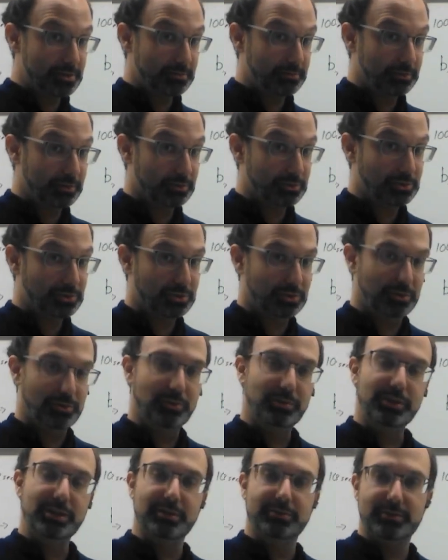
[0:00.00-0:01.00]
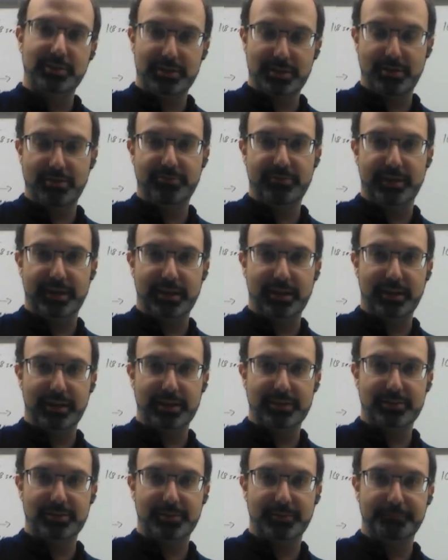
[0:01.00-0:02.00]
of those two gives us our final
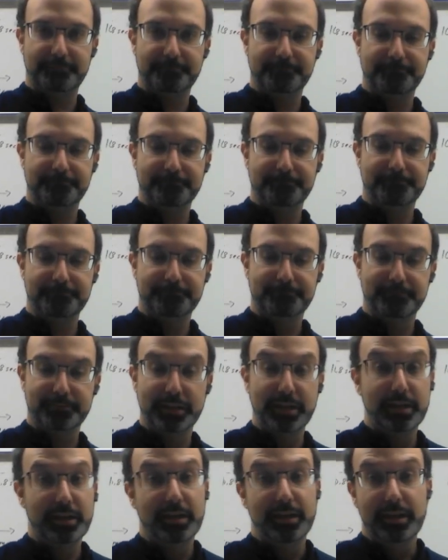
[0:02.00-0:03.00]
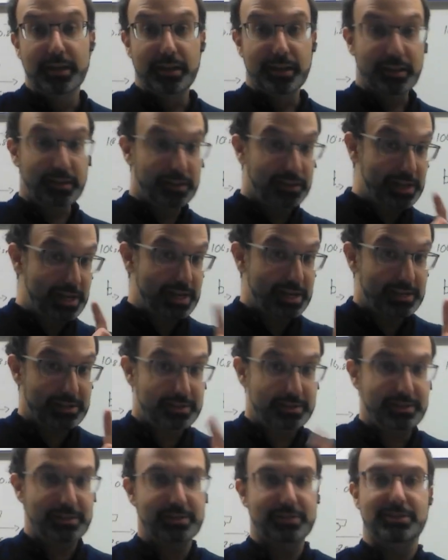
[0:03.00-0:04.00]
answer.
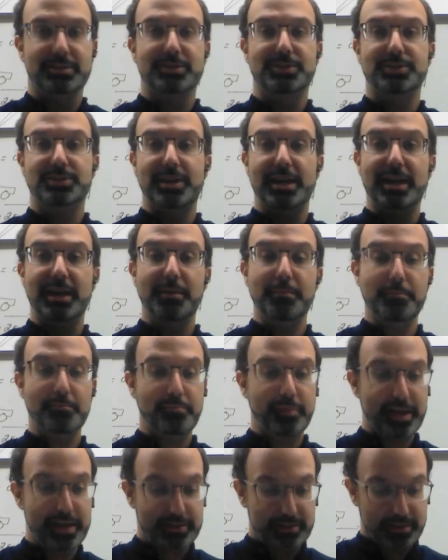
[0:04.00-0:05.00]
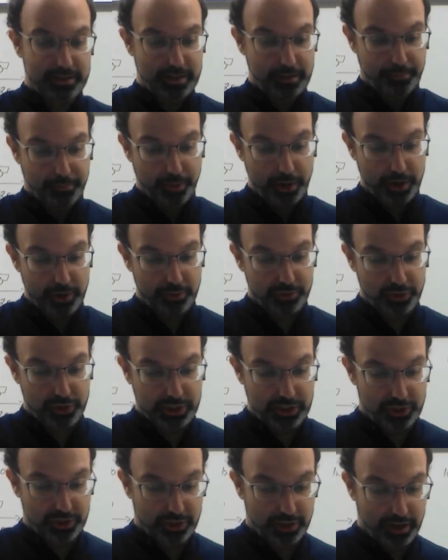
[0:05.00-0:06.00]
This is the same basic approach
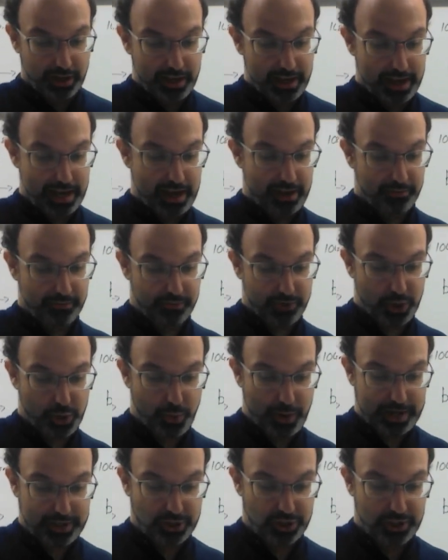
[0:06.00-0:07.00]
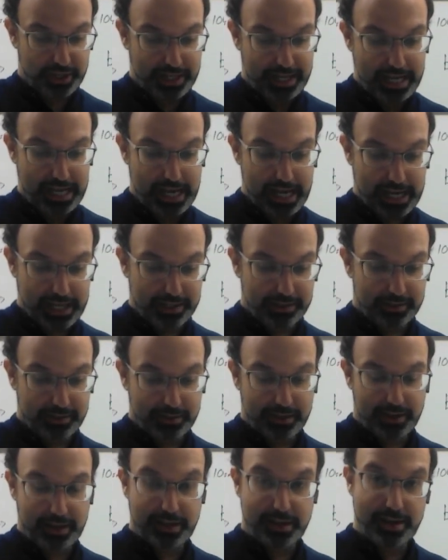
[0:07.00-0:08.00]
that you're going to get for question 8
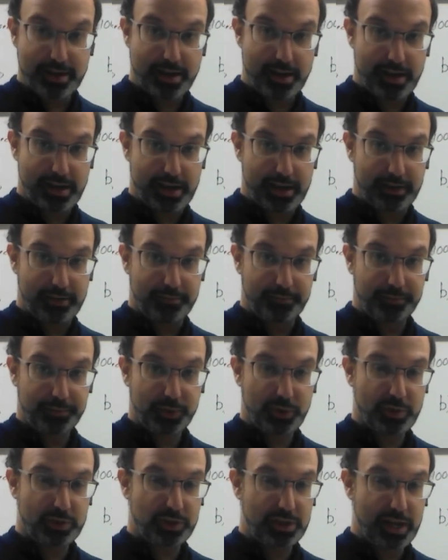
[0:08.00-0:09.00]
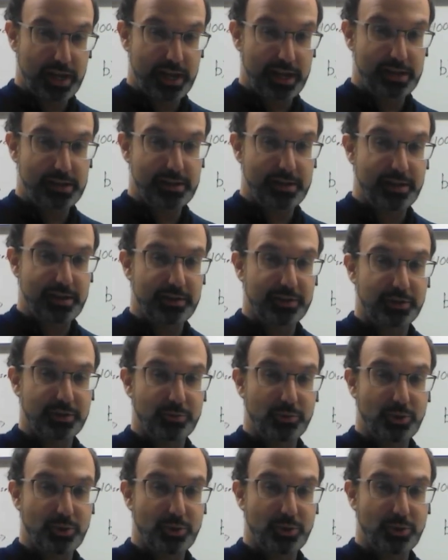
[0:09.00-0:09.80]
and 9. Question 8 and 9 are going to